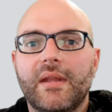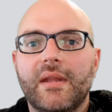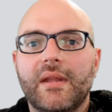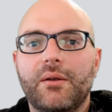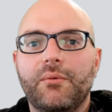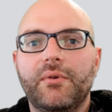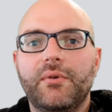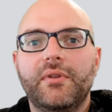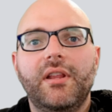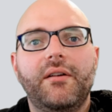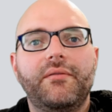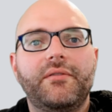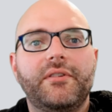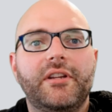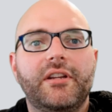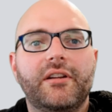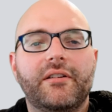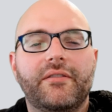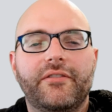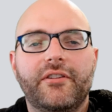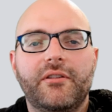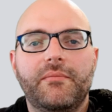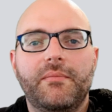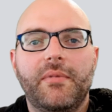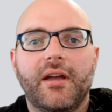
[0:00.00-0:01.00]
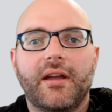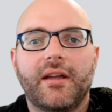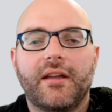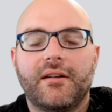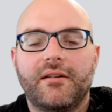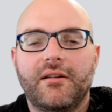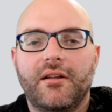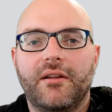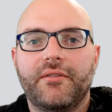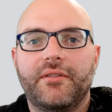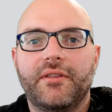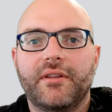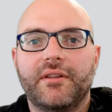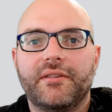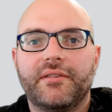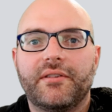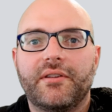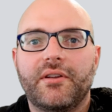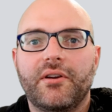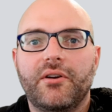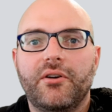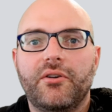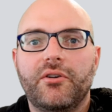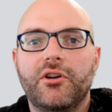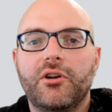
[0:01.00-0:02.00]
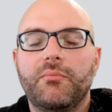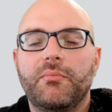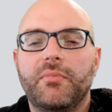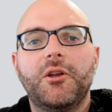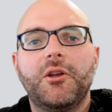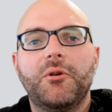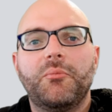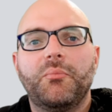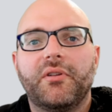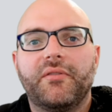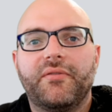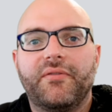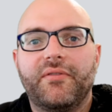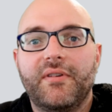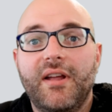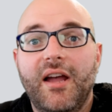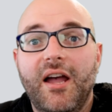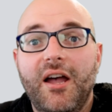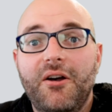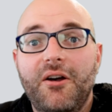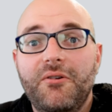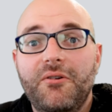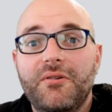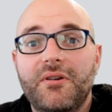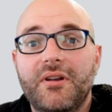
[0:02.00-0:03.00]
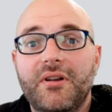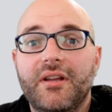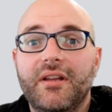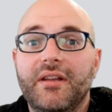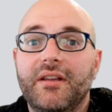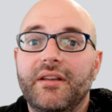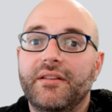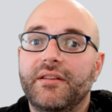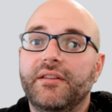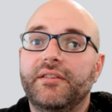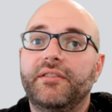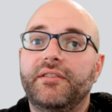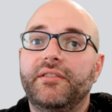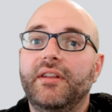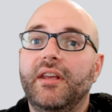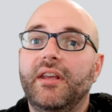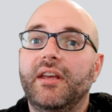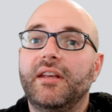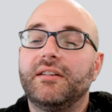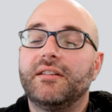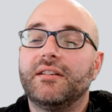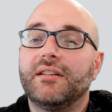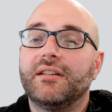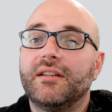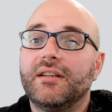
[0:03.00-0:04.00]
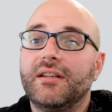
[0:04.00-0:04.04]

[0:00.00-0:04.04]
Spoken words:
We love to hear feedback on how things go. But for now, this is it.